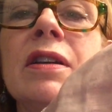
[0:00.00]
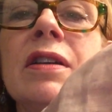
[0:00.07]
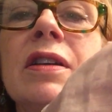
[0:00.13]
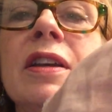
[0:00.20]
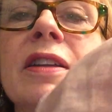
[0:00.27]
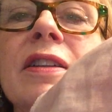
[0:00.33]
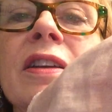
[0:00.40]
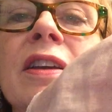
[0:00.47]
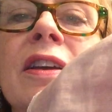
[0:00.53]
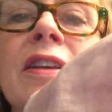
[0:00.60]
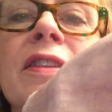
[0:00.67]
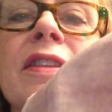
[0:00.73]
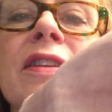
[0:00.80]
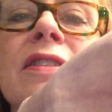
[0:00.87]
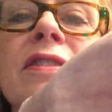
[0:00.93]
And
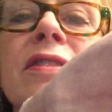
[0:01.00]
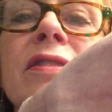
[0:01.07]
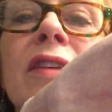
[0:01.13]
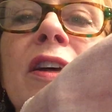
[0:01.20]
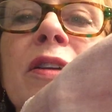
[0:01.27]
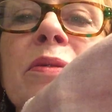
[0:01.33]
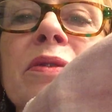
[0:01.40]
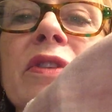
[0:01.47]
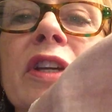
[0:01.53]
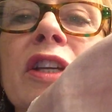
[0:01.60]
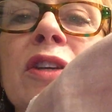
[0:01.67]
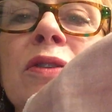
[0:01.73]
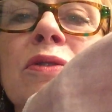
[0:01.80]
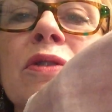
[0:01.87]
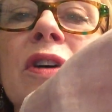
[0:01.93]
the designer was like,
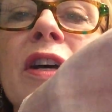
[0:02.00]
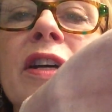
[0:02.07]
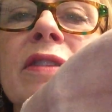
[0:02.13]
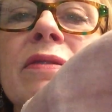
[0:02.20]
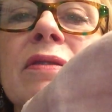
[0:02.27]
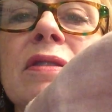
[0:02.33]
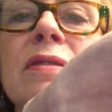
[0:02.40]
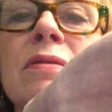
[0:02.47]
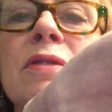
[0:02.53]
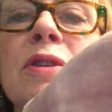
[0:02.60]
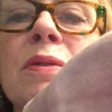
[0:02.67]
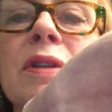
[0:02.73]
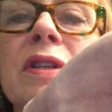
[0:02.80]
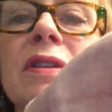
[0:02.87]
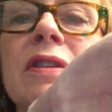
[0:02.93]
you try
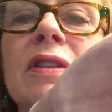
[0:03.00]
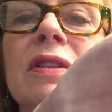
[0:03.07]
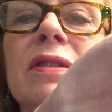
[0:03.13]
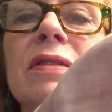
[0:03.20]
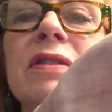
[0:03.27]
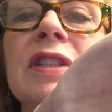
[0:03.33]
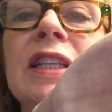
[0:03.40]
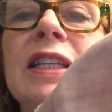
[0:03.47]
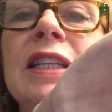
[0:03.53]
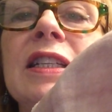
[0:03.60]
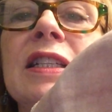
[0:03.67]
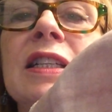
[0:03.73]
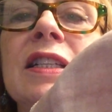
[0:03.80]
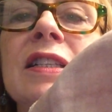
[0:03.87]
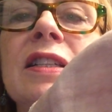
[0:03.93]
doing, you know,
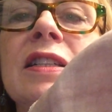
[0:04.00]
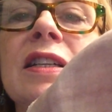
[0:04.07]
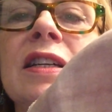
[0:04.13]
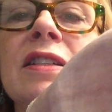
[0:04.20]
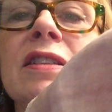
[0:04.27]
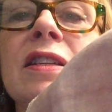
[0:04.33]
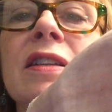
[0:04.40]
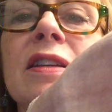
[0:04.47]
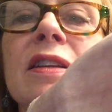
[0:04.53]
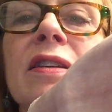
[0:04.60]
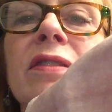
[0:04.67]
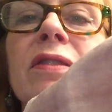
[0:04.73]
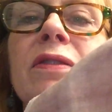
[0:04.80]
teensy tiny things.